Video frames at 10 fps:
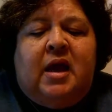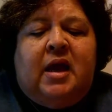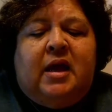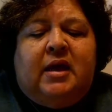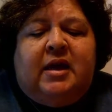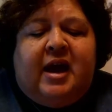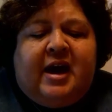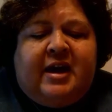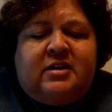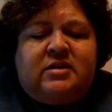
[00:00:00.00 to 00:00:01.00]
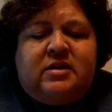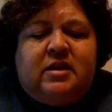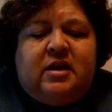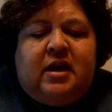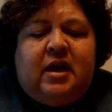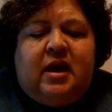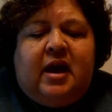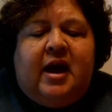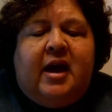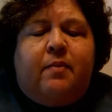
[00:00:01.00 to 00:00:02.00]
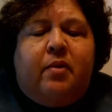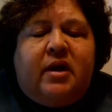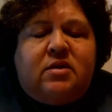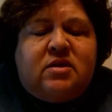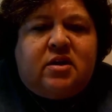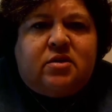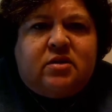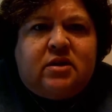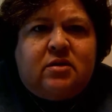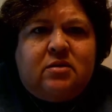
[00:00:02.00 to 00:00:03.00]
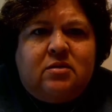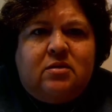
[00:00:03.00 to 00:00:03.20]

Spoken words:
Guys, I had brain surgery, and